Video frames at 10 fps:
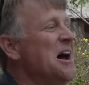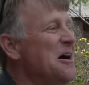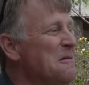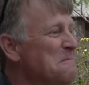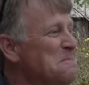
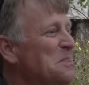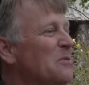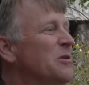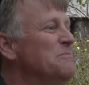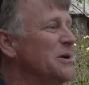um,
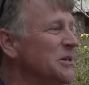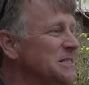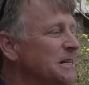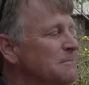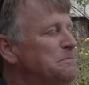we
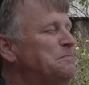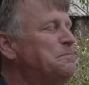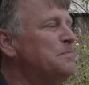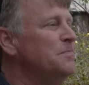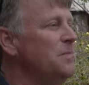built it
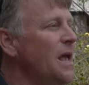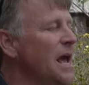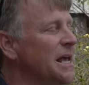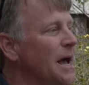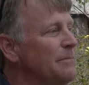
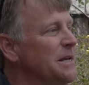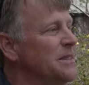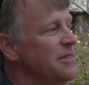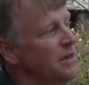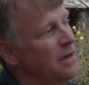and it got me
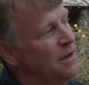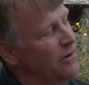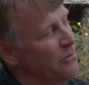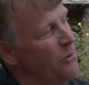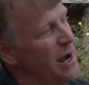to thinking
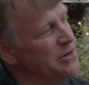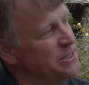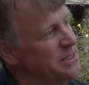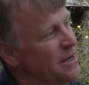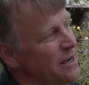on a wider,
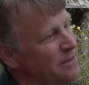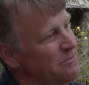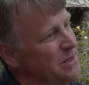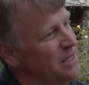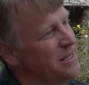
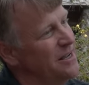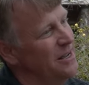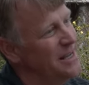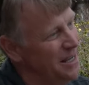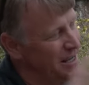um,
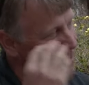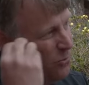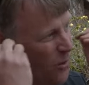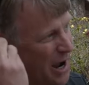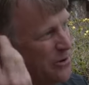in a
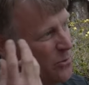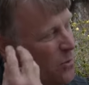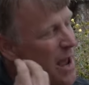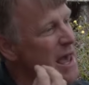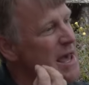wider
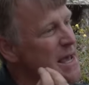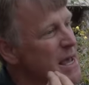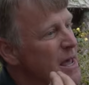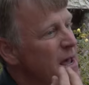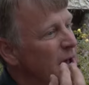way
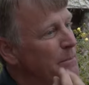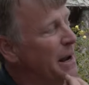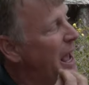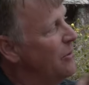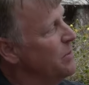
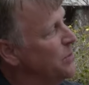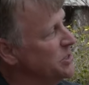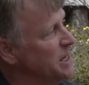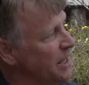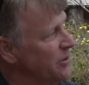about how we
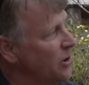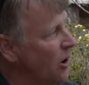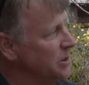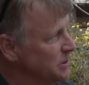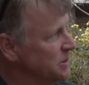put together
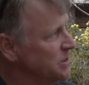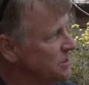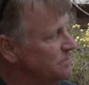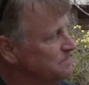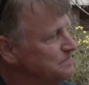gardens.